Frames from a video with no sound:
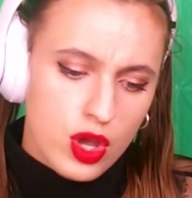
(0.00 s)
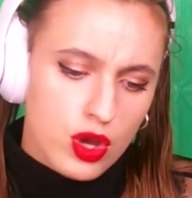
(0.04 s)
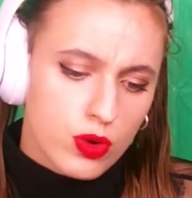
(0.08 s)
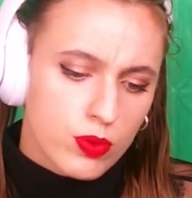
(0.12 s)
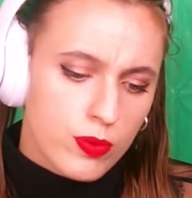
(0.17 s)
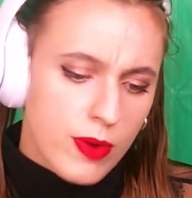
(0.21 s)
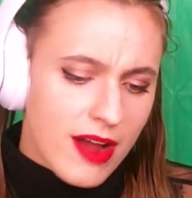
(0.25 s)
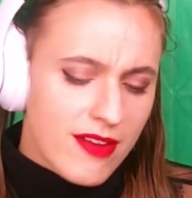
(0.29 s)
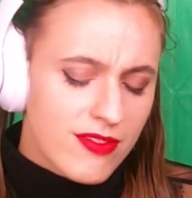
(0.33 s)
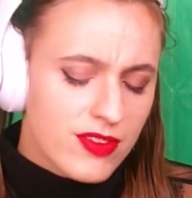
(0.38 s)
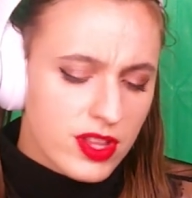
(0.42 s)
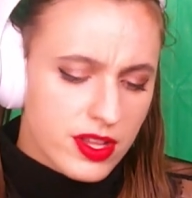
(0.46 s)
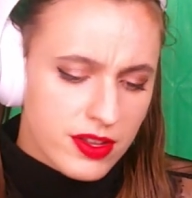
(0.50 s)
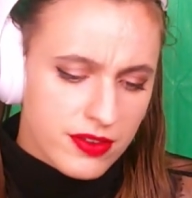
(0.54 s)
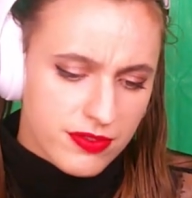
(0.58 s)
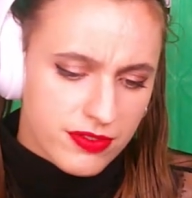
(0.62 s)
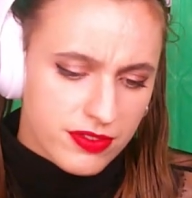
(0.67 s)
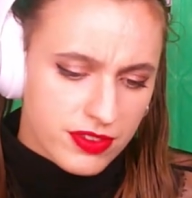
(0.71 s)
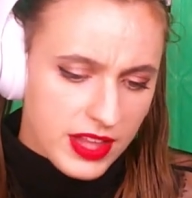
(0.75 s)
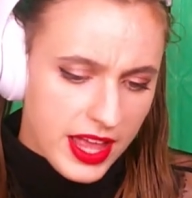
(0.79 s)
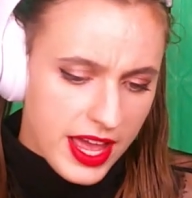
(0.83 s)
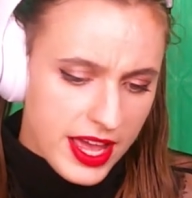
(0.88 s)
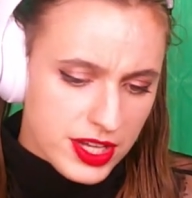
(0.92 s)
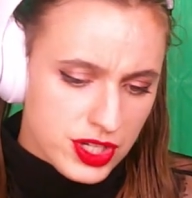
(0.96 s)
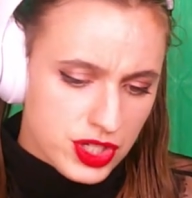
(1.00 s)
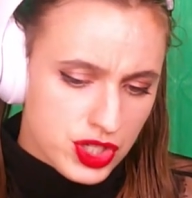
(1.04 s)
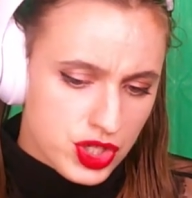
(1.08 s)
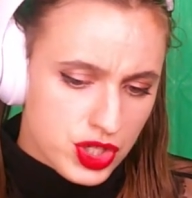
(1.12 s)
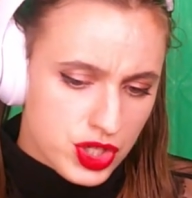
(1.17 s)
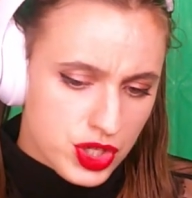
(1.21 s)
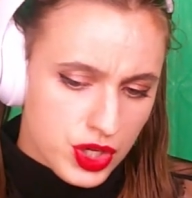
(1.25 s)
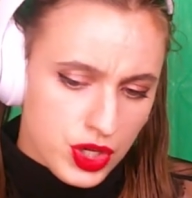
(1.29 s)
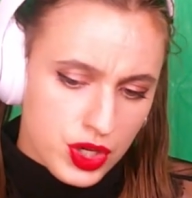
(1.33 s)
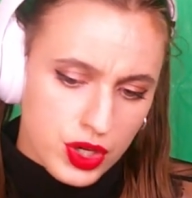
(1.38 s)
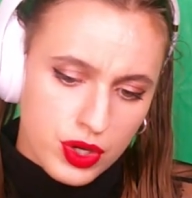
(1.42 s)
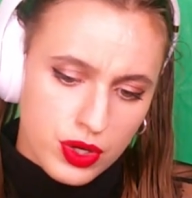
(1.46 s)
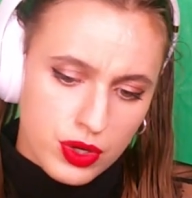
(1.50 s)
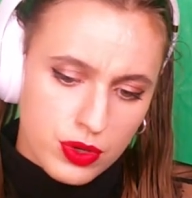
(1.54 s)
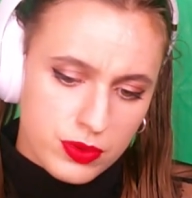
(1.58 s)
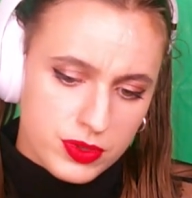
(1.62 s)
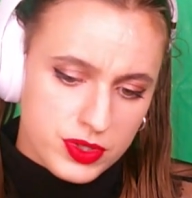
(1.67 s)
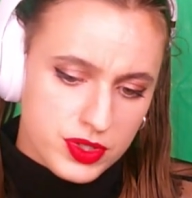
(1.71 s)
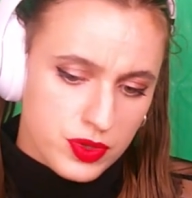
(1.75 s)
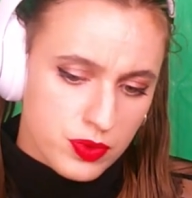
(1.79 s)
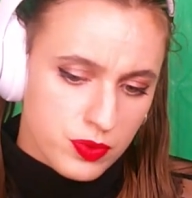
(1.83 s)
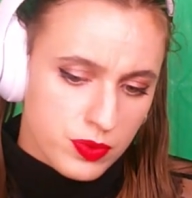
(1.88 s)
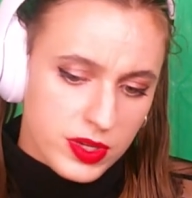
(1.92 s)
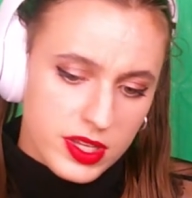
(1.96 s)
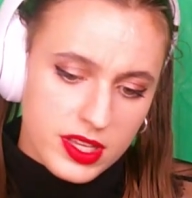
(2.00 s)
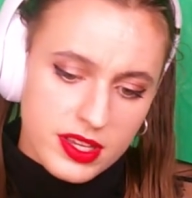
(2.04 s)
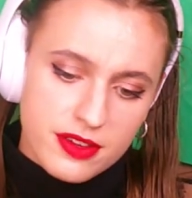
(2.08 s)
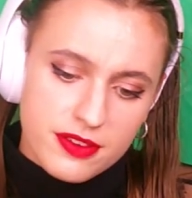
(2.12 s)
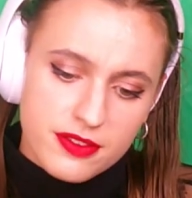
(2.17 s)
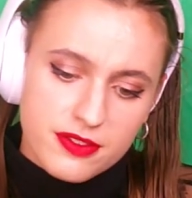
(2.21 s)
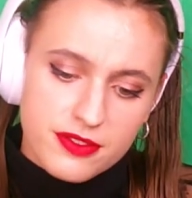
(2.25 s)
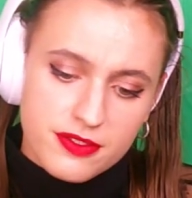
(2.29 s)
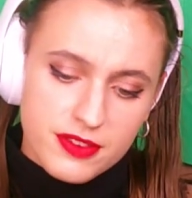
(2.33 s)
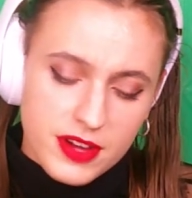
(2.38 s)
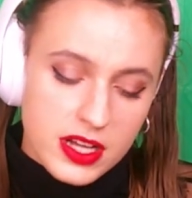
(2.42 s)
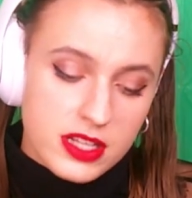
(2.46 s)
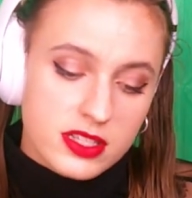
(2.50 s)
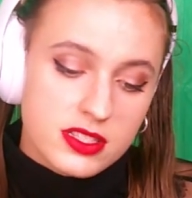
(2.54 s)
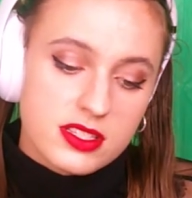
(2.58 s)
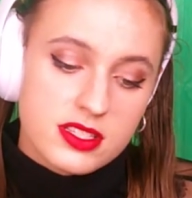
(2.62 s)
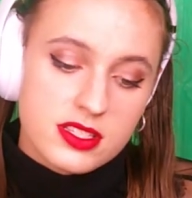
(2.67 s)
Revel in Flesh 2 was a really fun